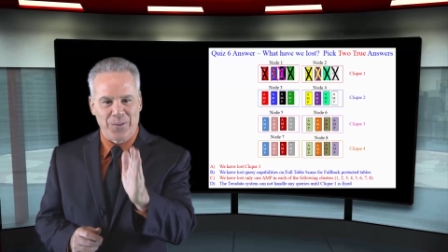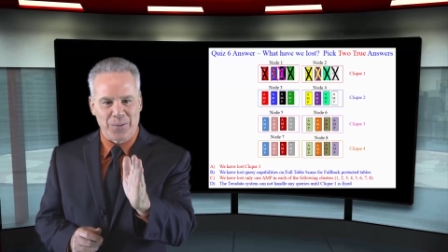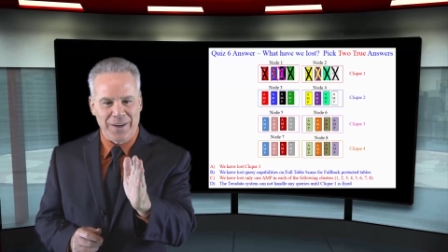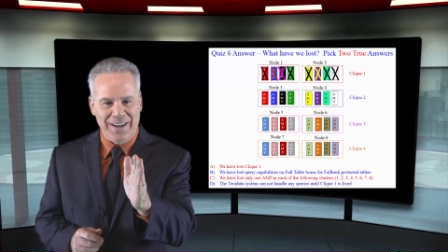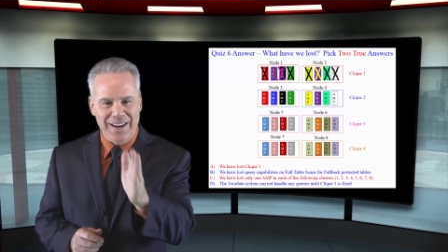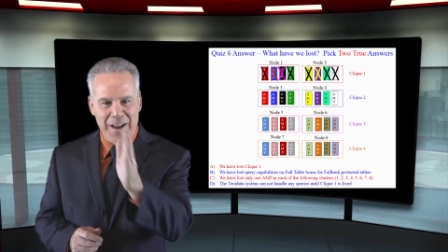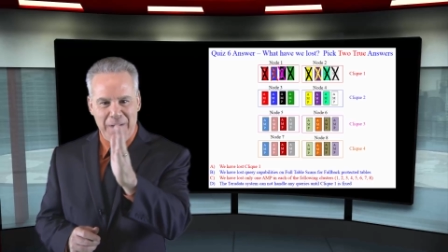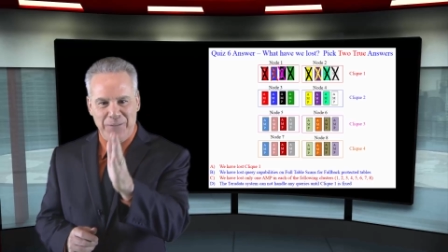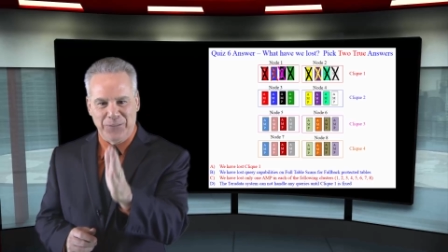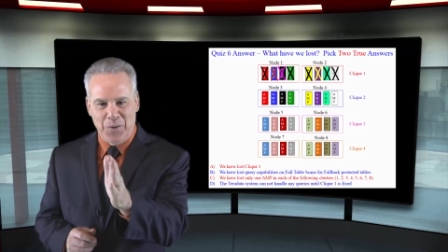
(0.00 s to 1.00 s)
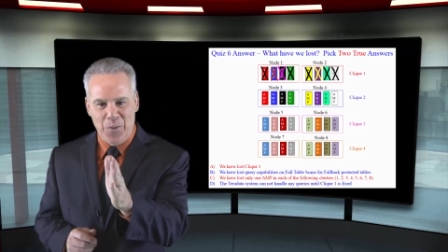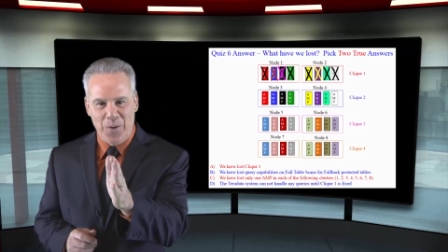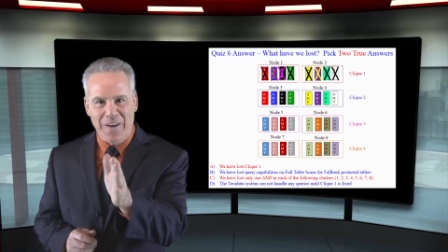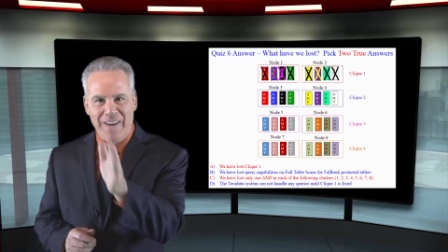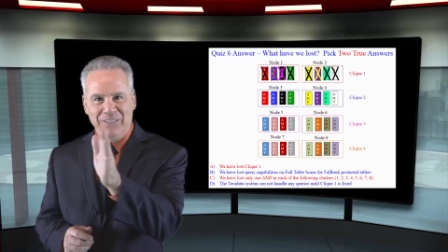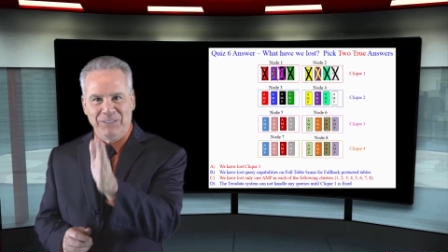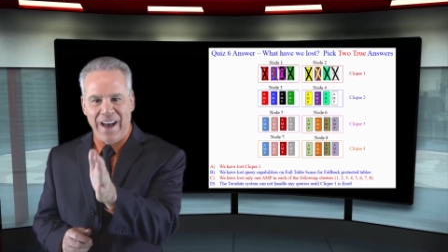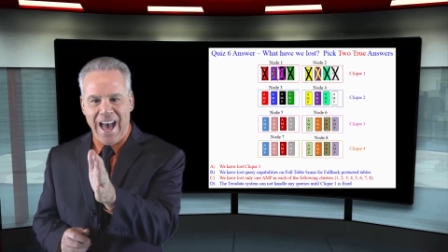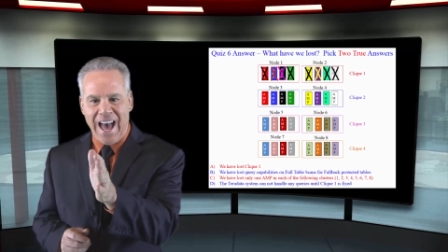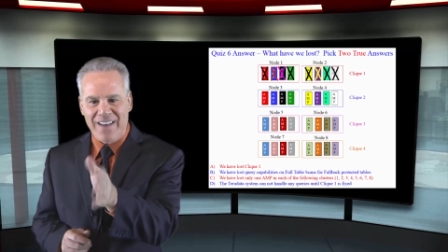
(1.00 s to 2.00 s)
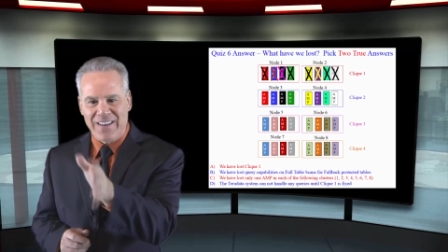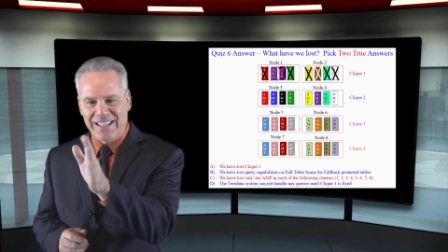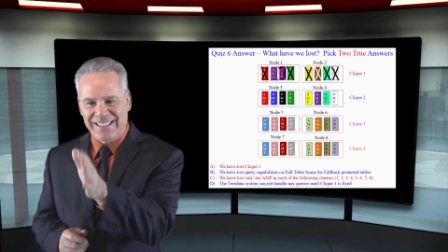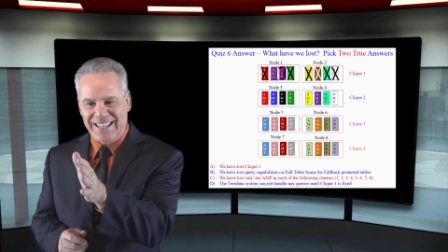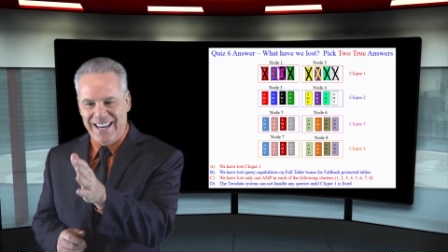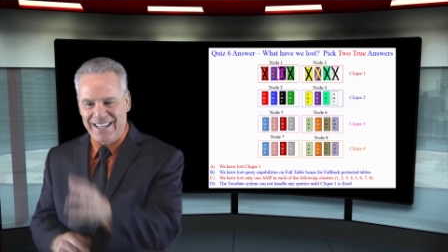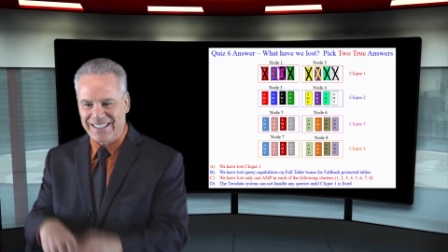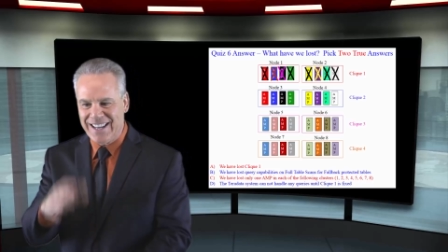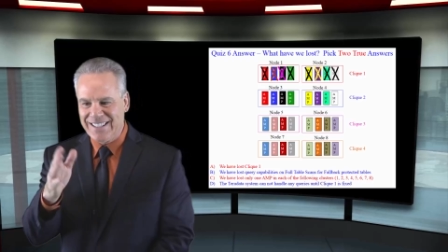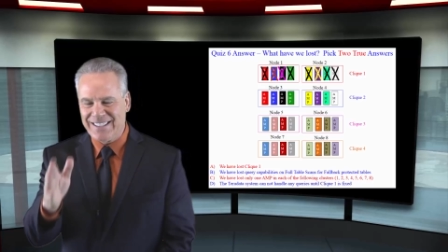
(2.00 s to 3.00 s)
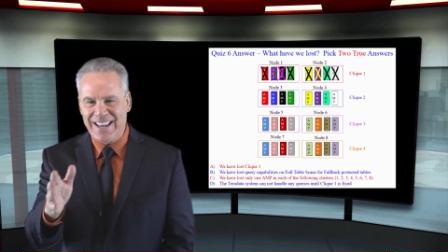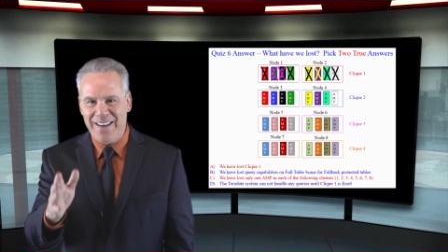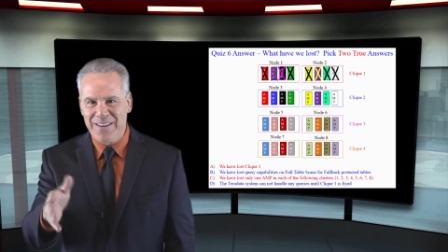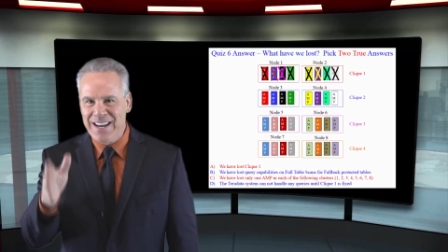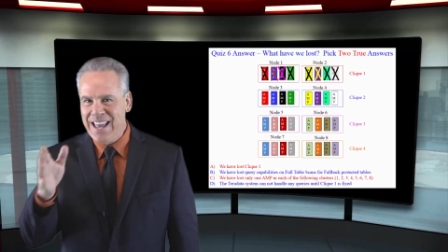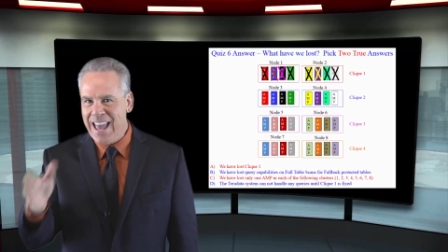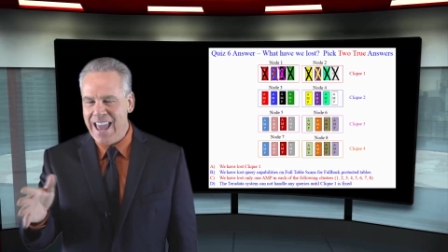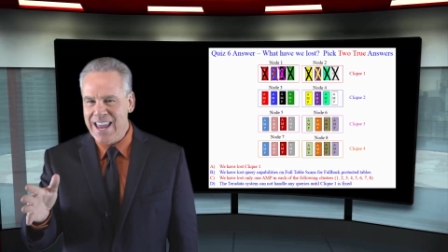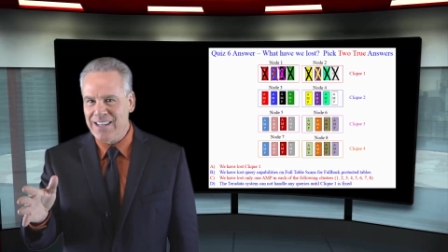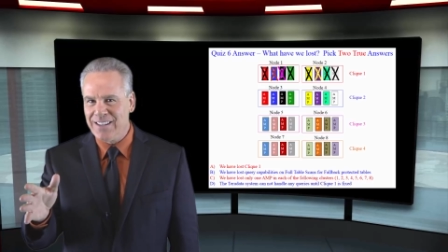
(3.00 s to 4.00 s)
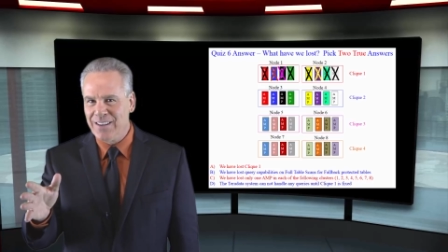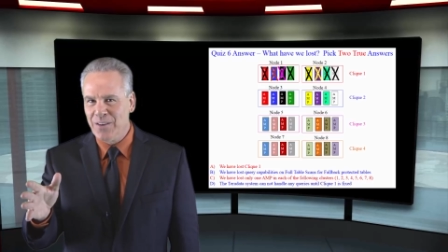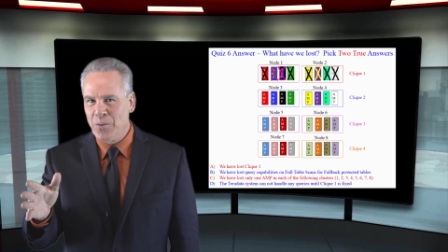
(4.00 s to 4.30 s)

three, four, five, six, seven, eight.